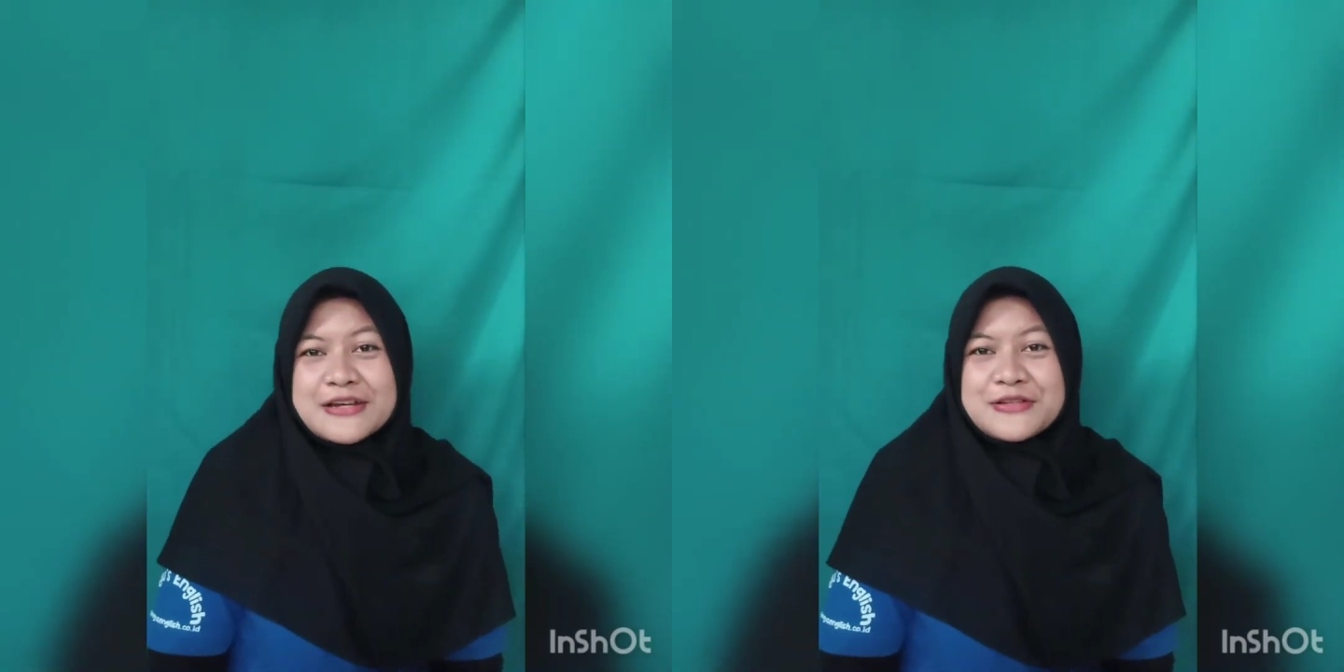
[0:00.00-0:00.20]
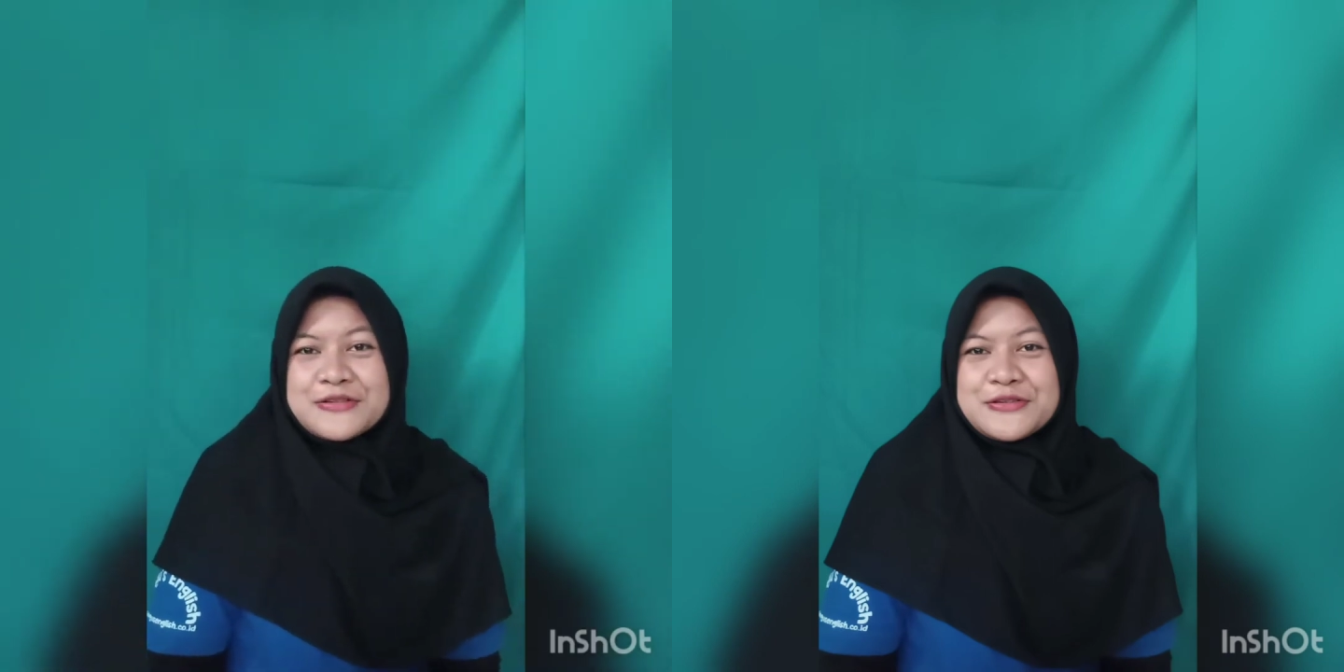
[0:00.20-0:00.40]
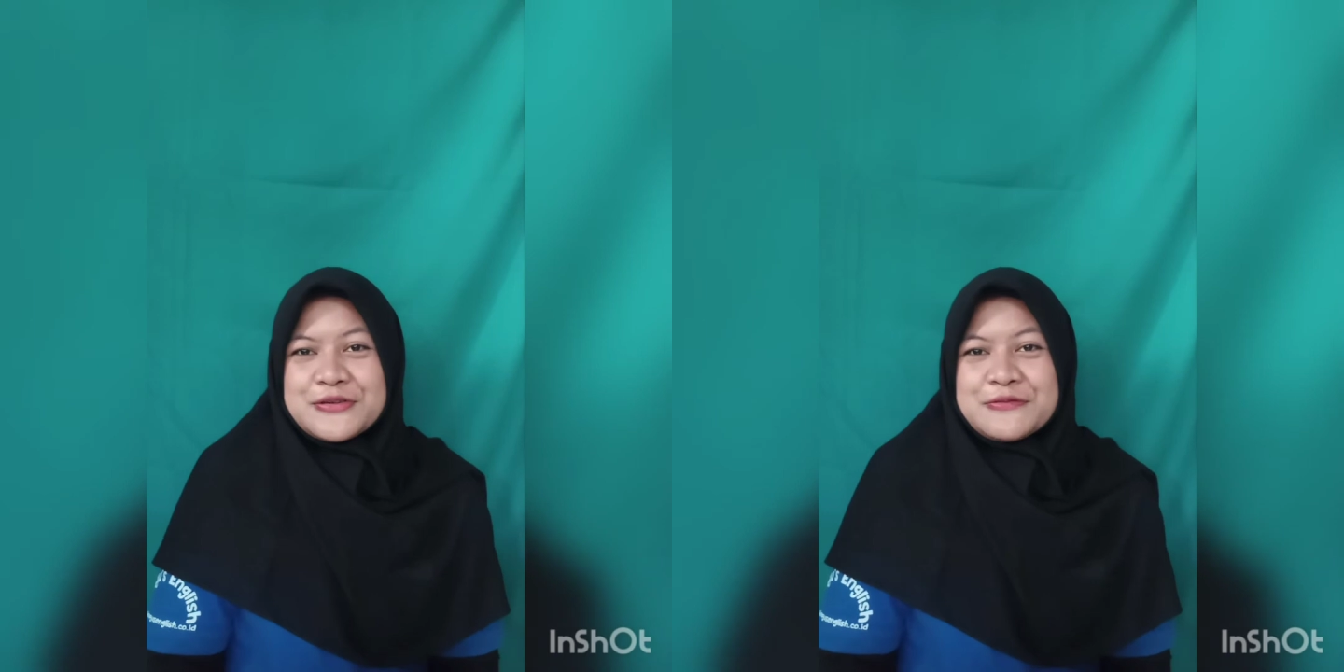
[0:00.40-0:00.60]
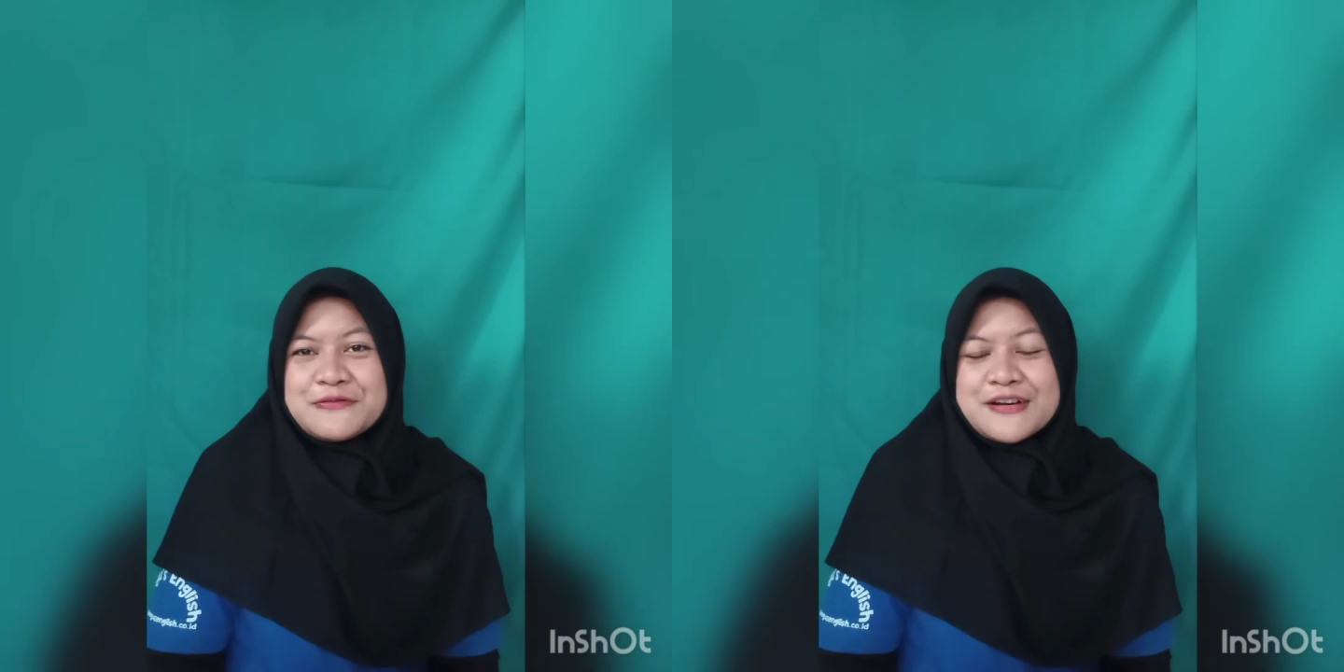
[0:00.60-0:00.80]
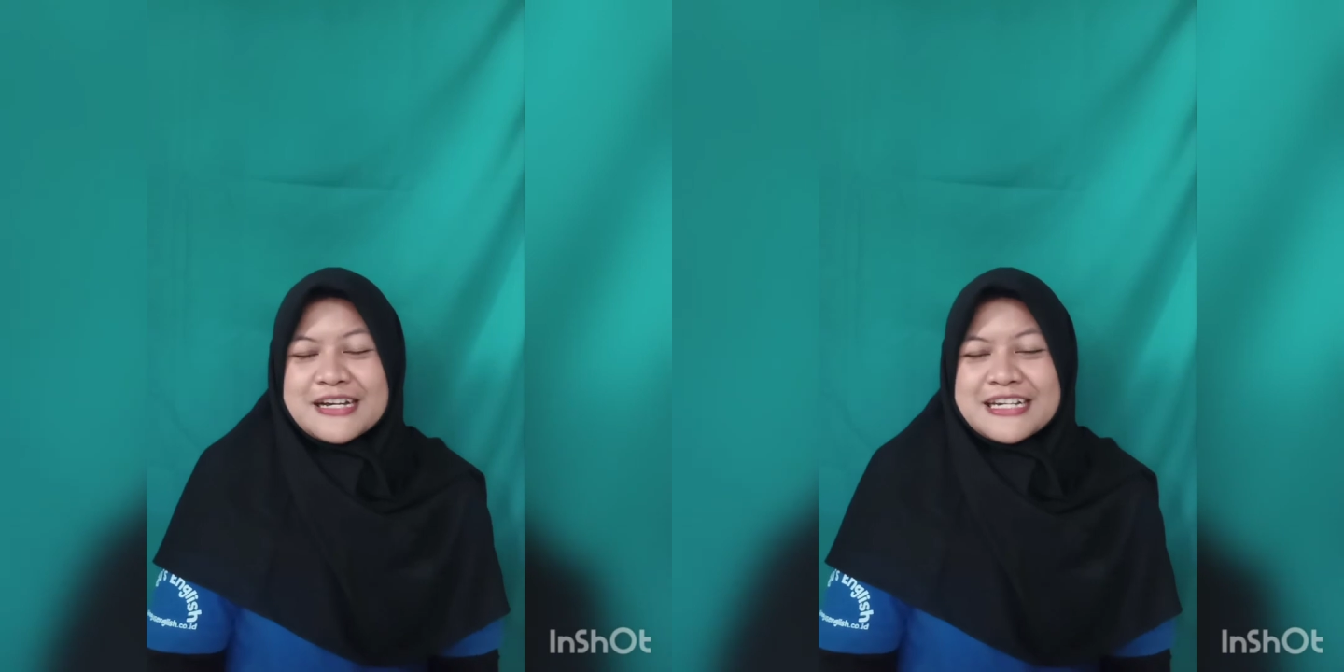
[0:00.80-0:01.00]
Did you
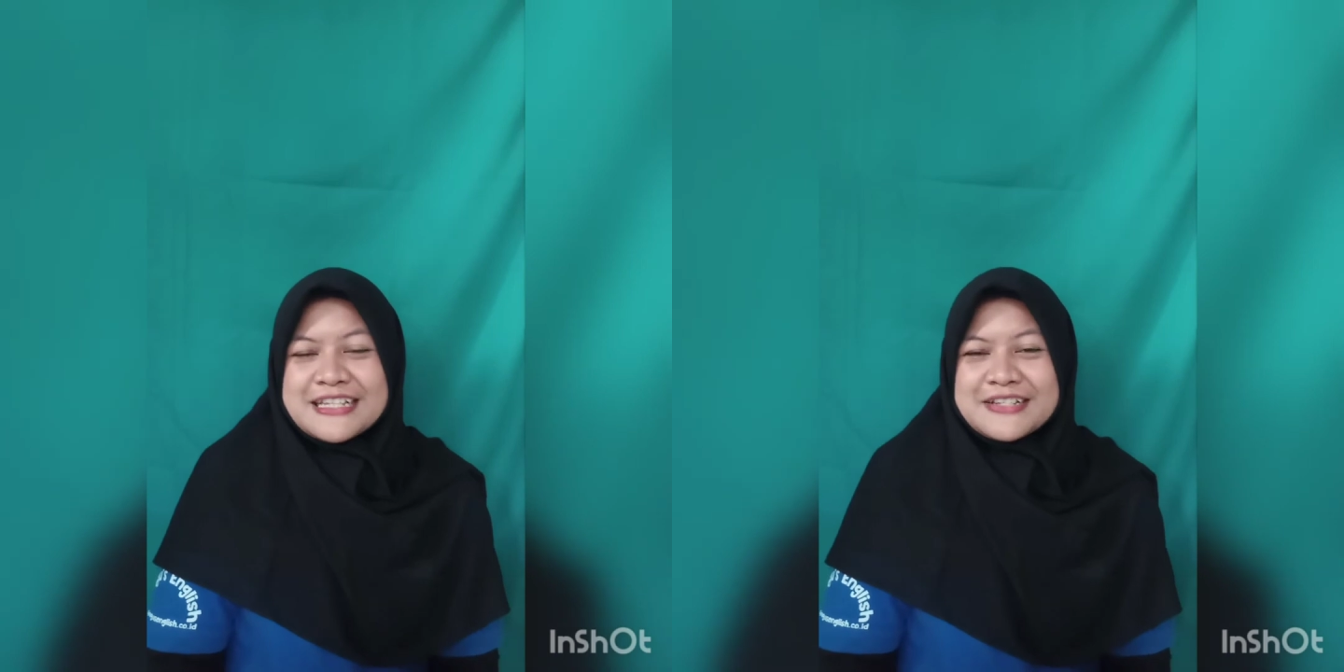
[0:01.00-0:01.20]
find it